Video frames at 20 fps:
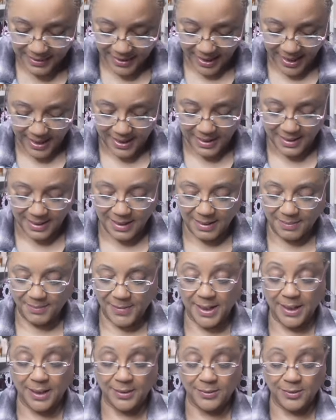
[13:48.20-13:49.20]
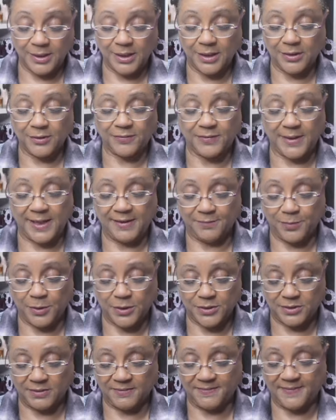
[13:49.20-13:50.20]
Then my other another fa
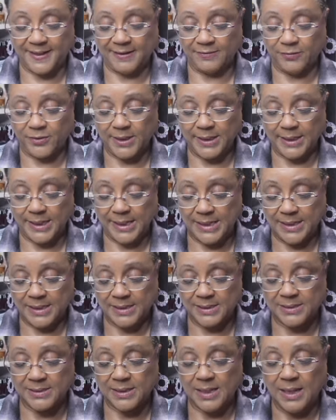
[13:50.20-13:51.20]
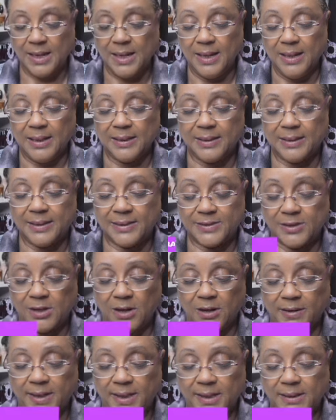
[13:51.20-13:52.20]
personal favorite is the
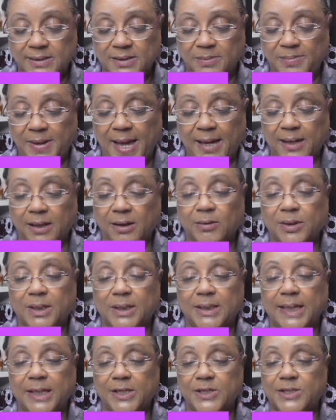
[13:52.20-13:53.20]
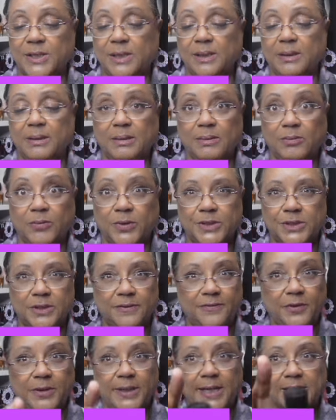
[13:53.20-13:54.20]
Zara Tobacco Collection, which
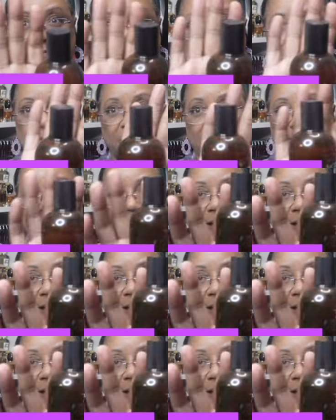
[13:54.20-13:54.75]
if you guys are familiar with